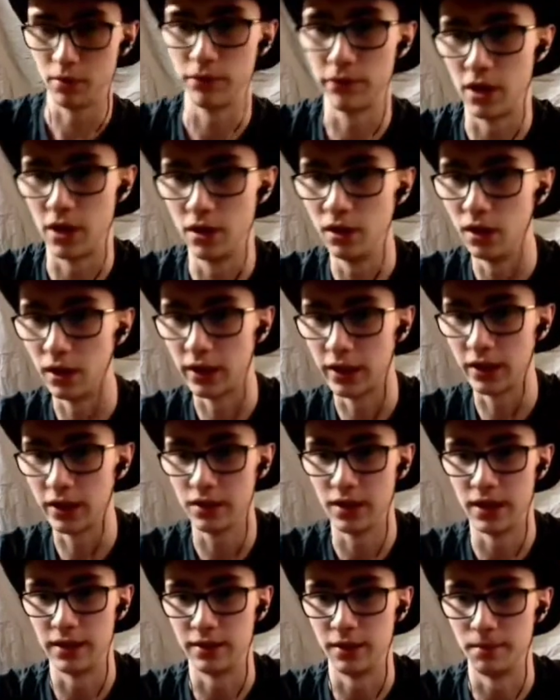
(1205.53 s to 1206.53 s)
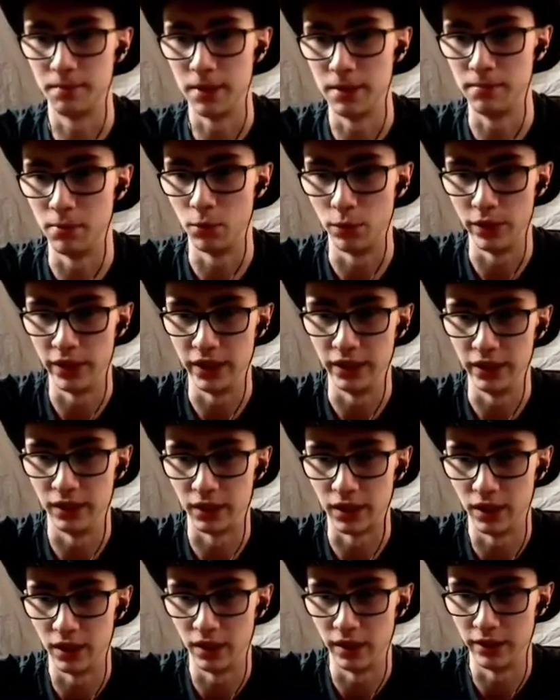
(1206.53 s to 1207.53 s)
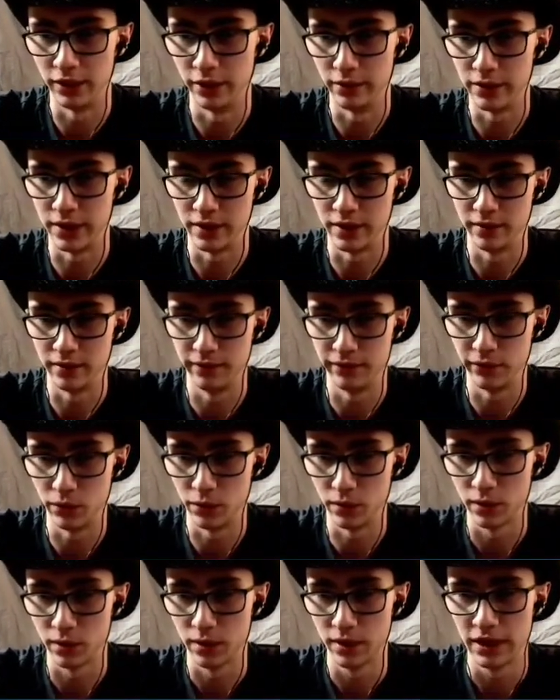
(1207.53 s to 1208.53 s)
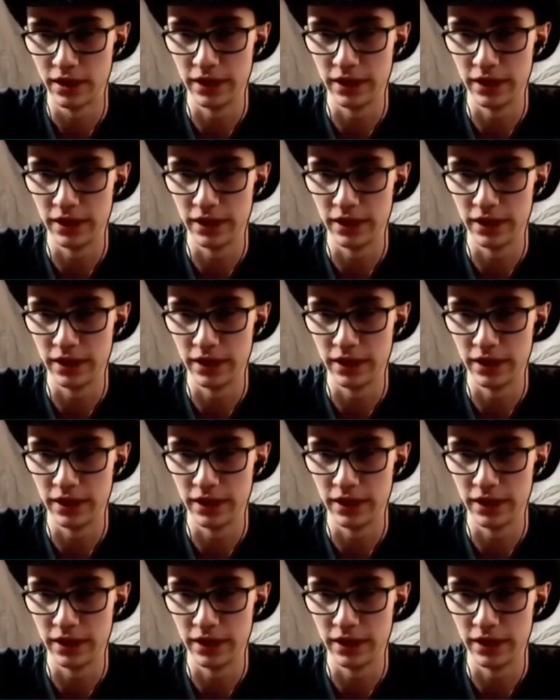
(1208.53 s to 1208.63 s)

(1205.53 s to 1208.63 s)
got lucky that the people we need to kill had no sets in 4.